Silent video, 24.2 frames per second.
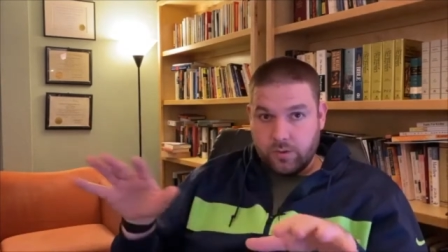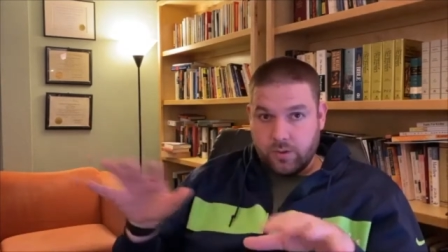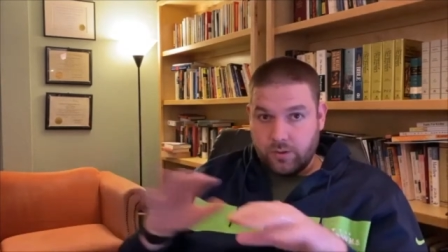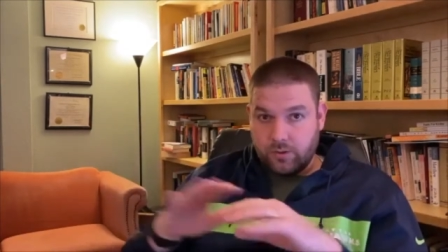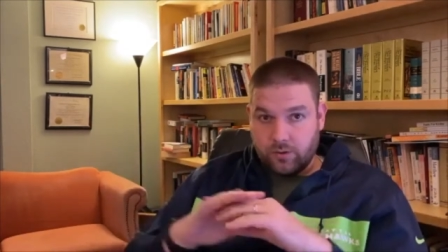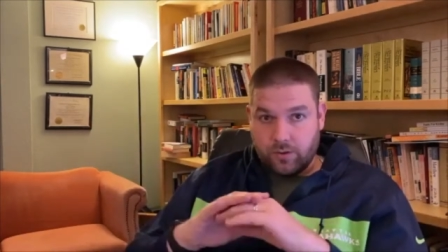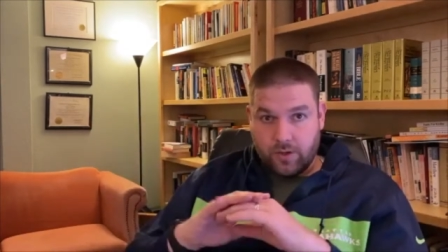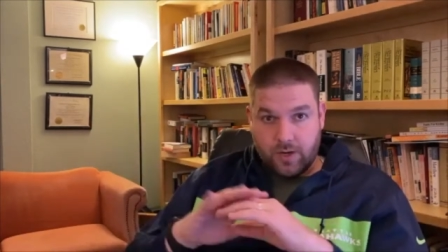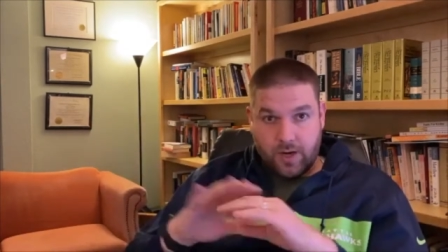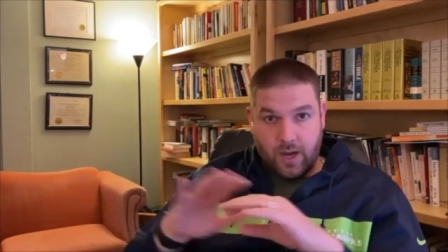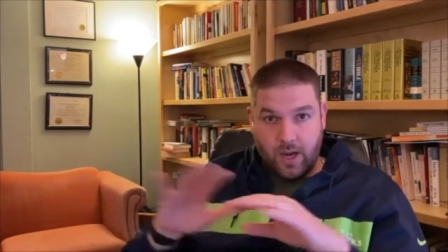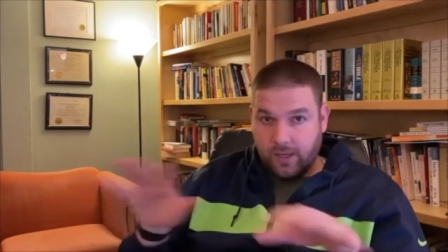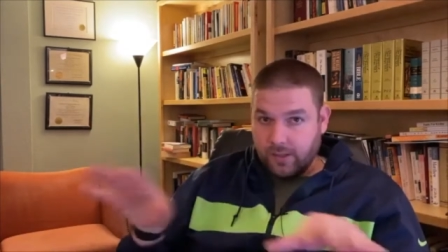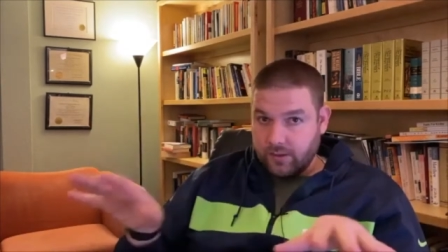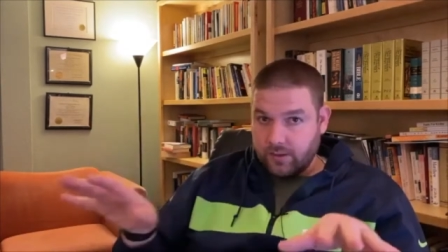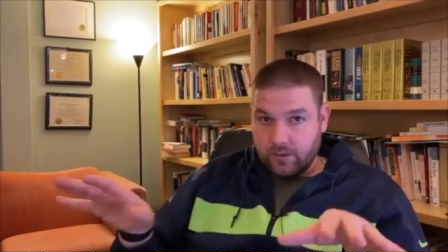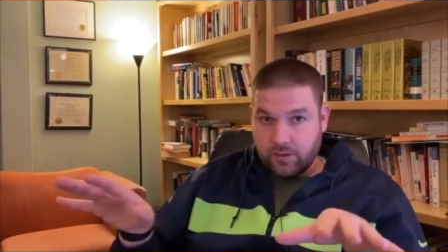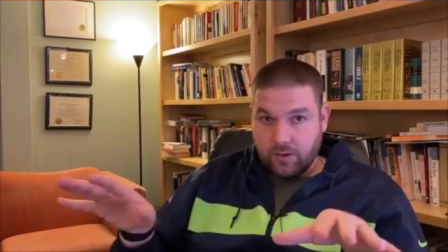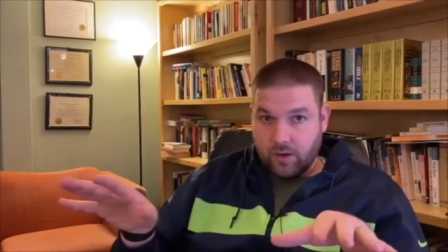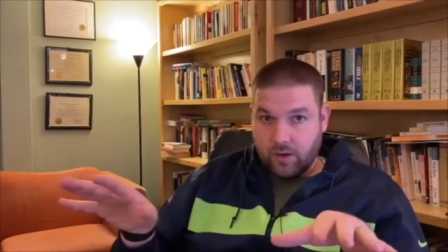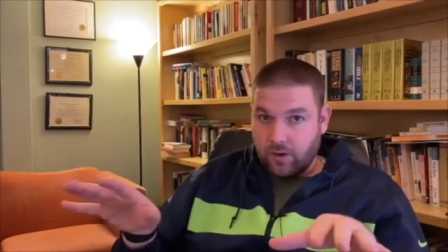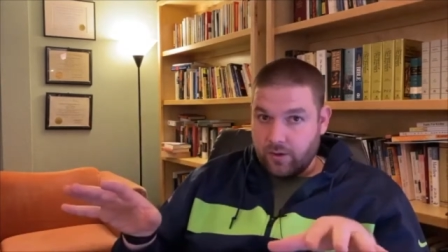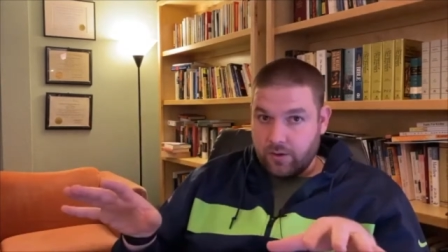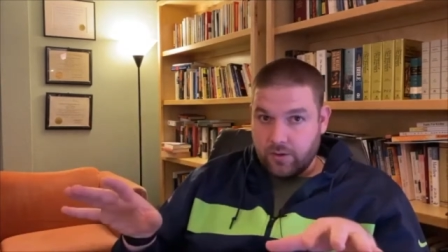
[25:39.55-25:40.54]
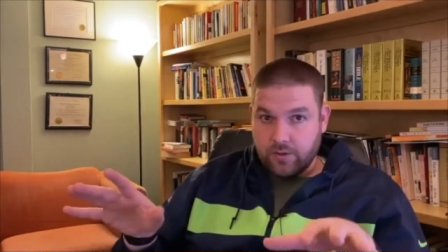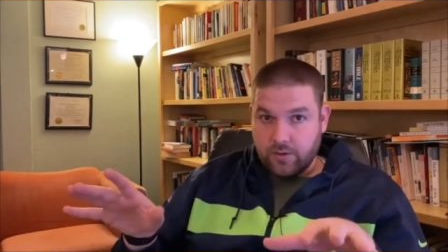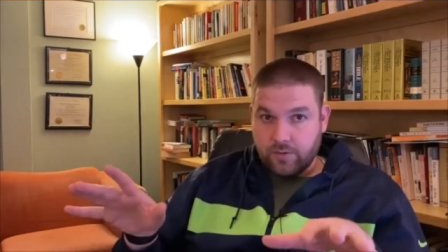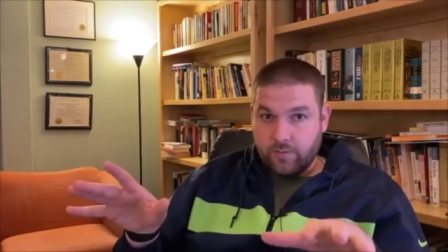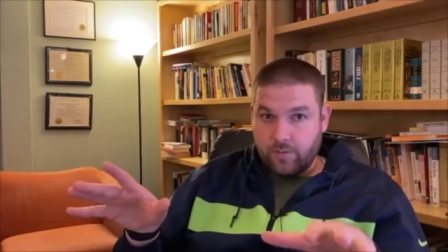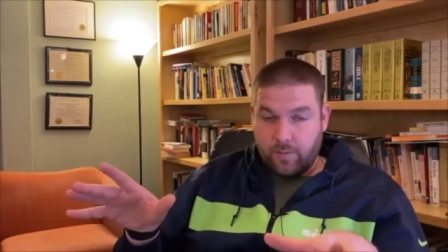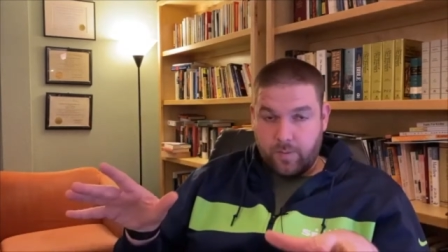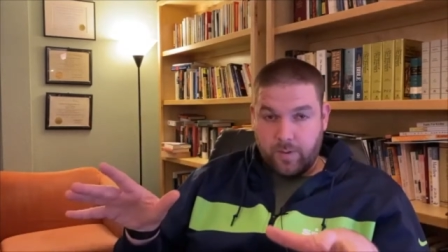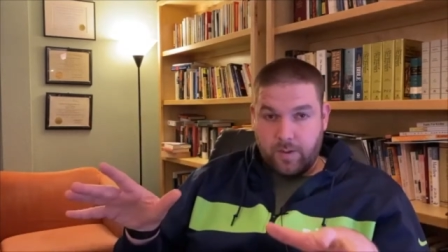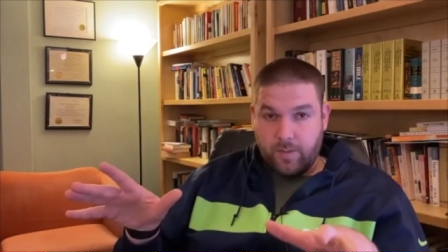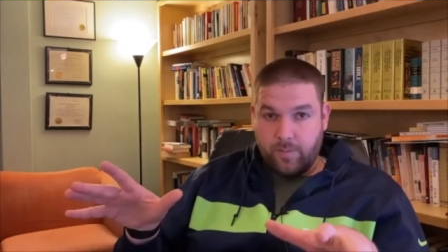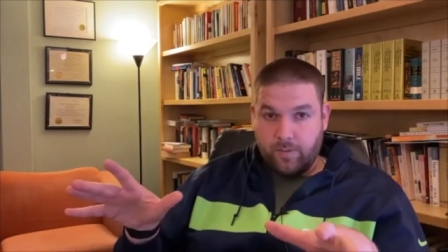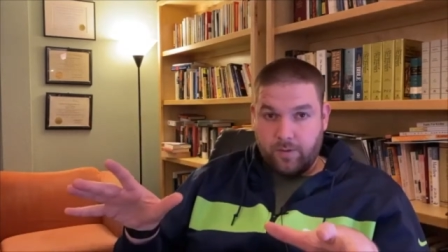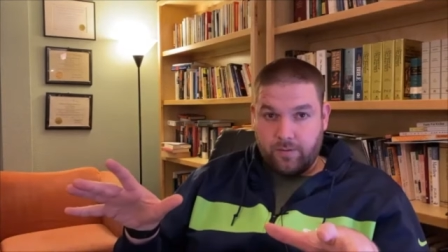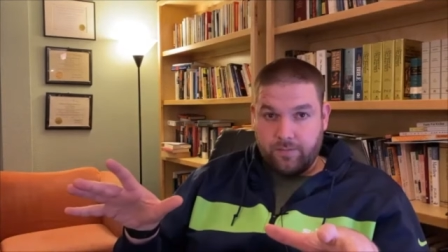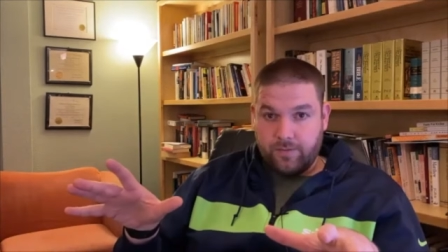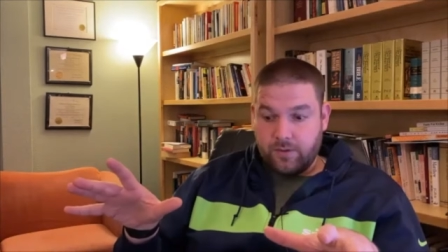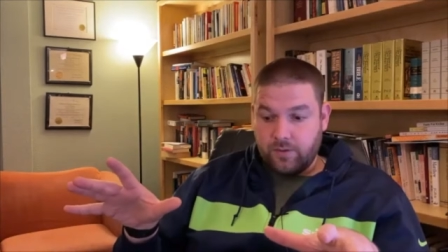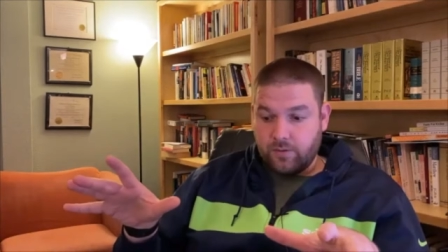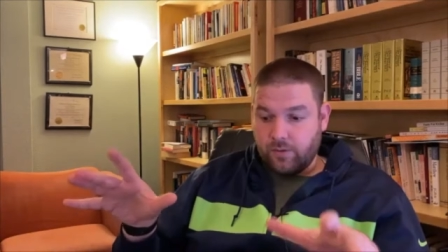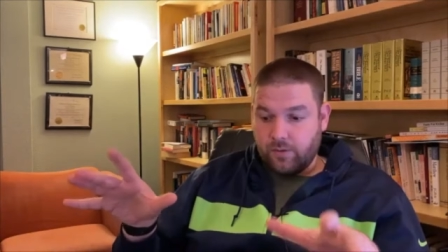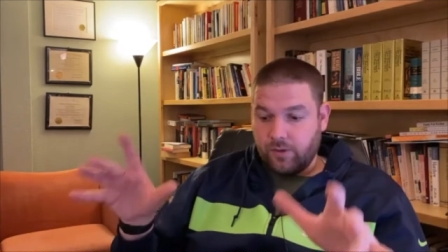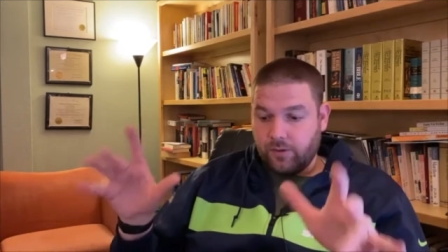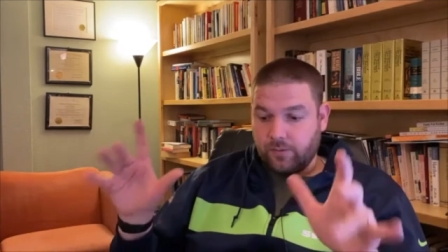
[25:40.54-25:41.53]
These are non starters for the people of
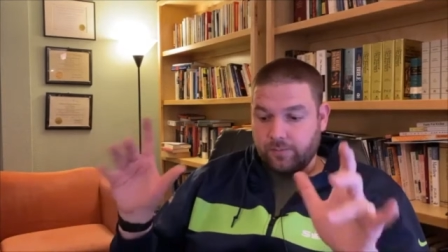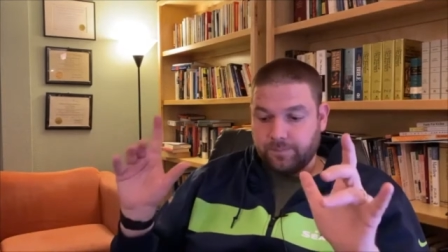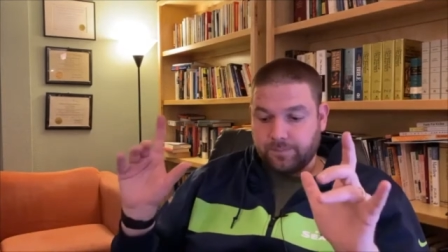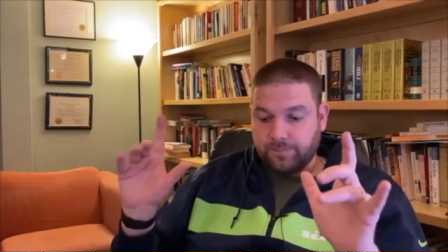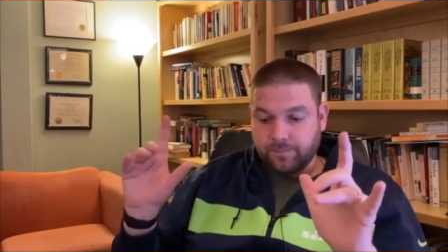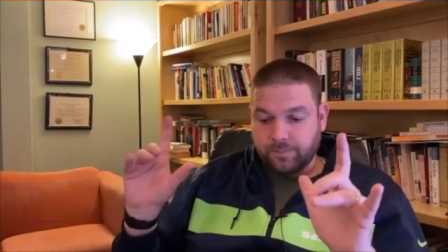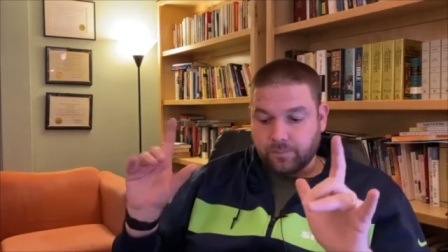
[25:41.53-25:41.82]
Israel.